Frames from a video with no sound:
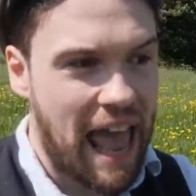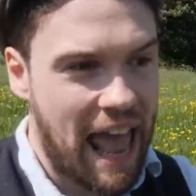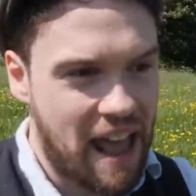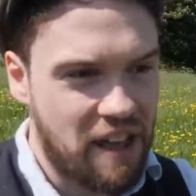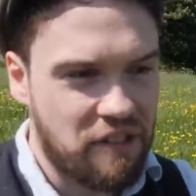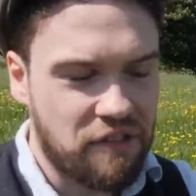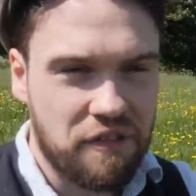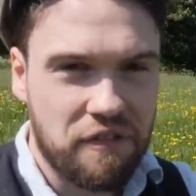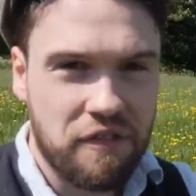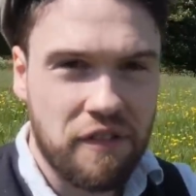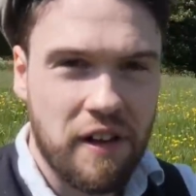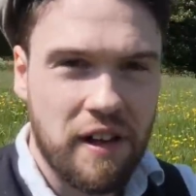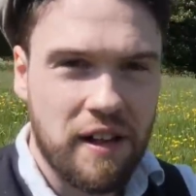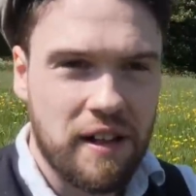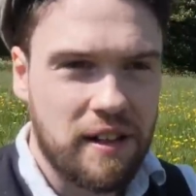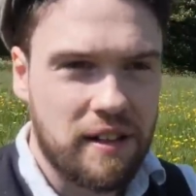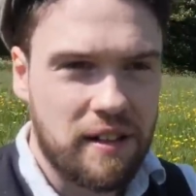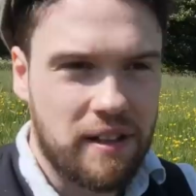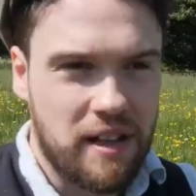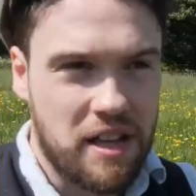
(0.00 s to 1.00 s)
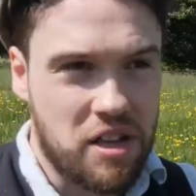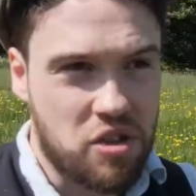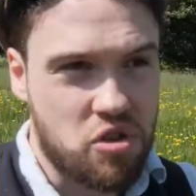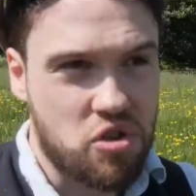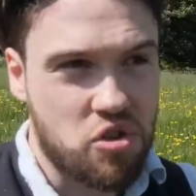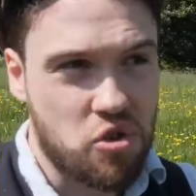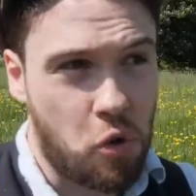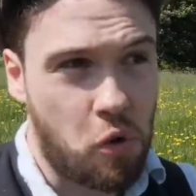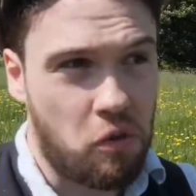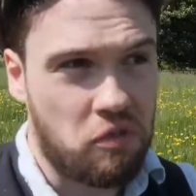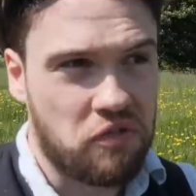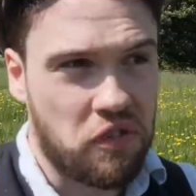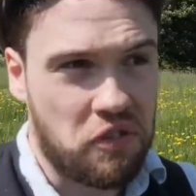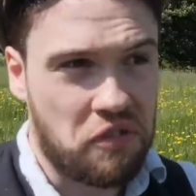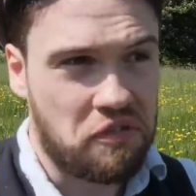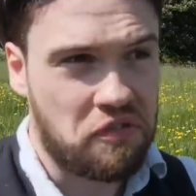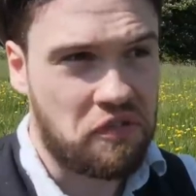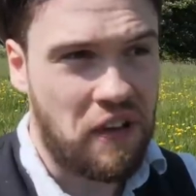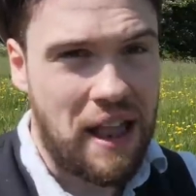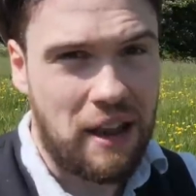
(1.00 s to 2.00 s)
F is short for
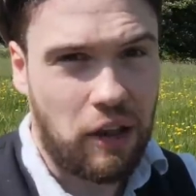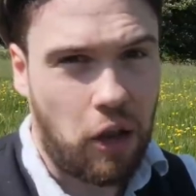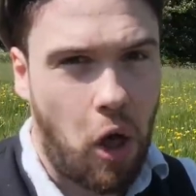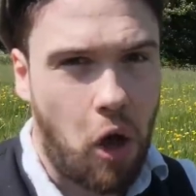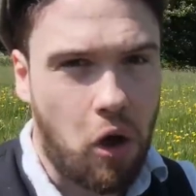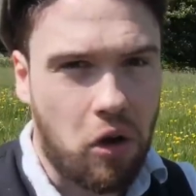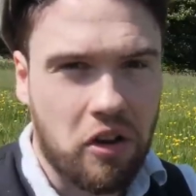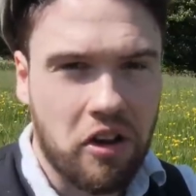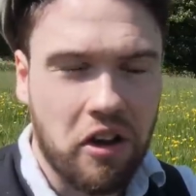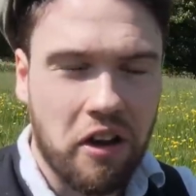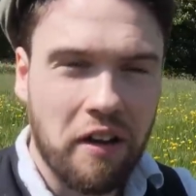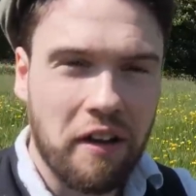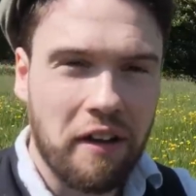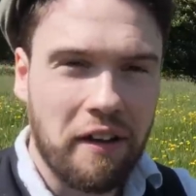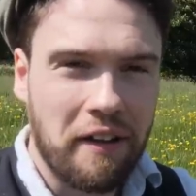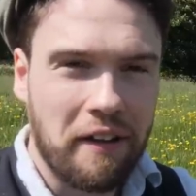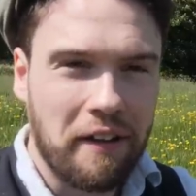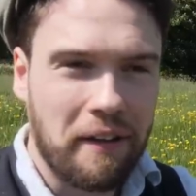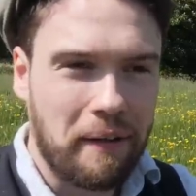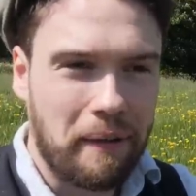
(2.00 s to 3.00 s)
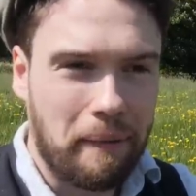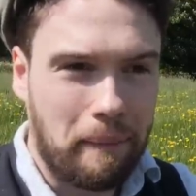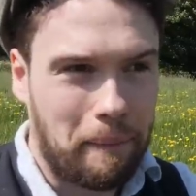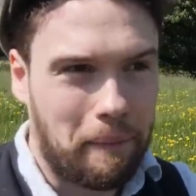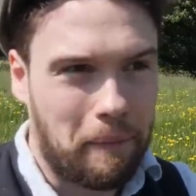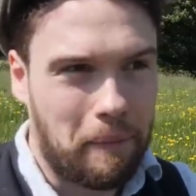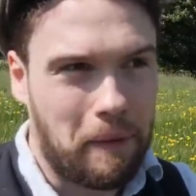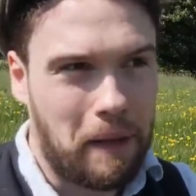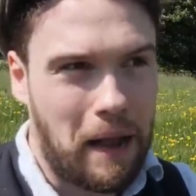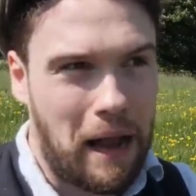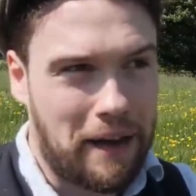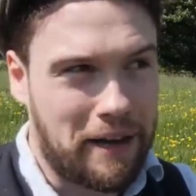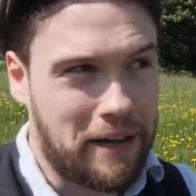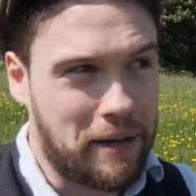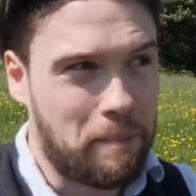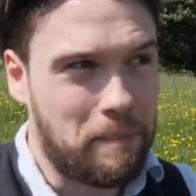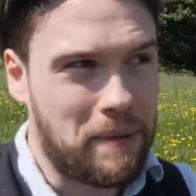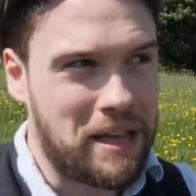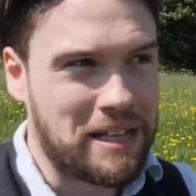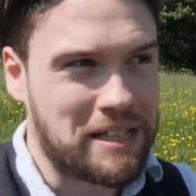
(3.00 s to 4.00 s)
fetlock and
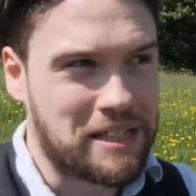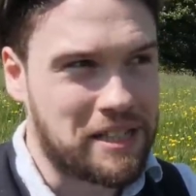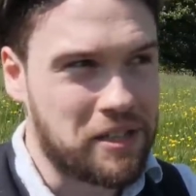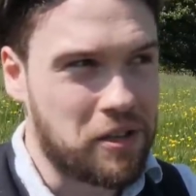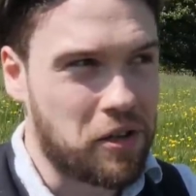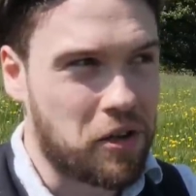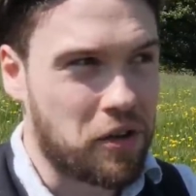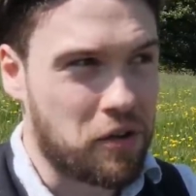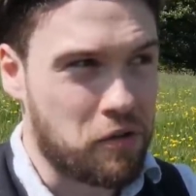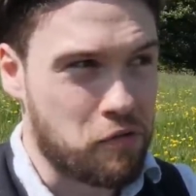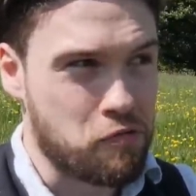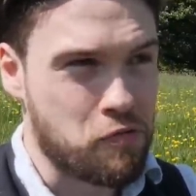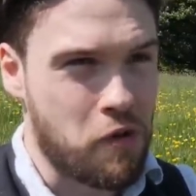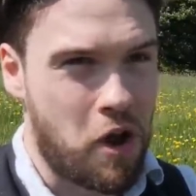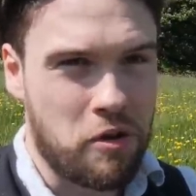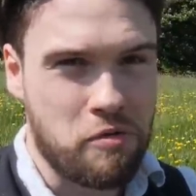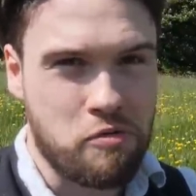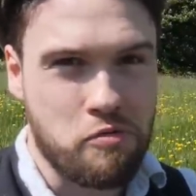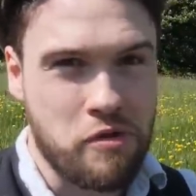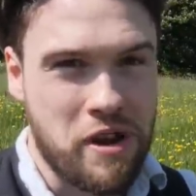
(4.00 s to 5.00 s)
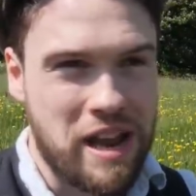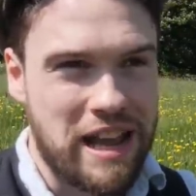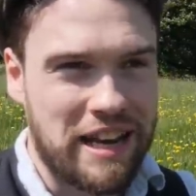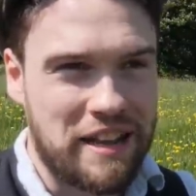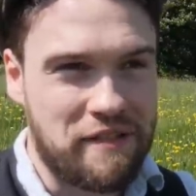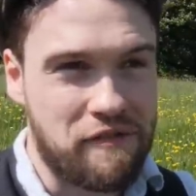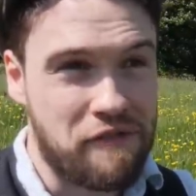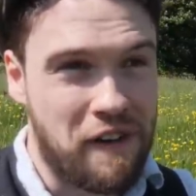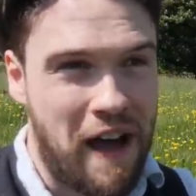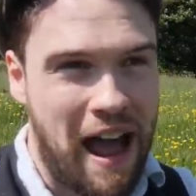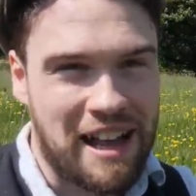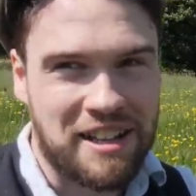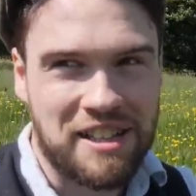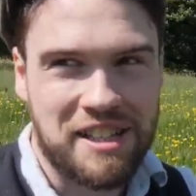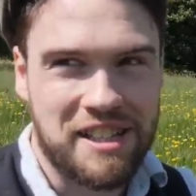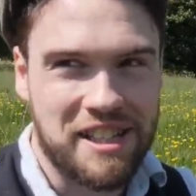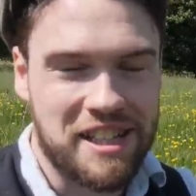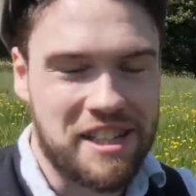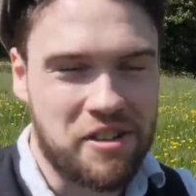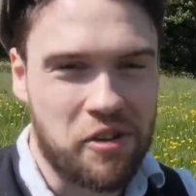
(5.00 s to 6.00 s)
it means that you're going to run really
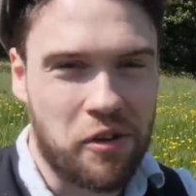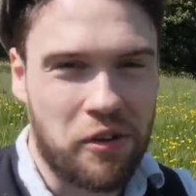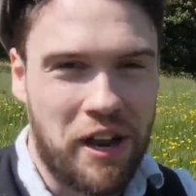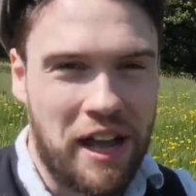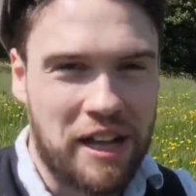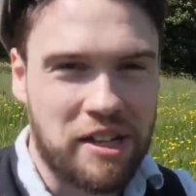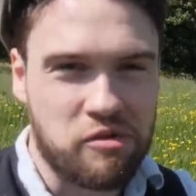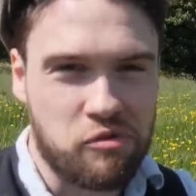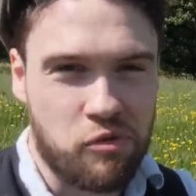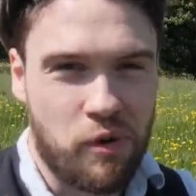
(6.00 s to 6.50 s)
fast in your next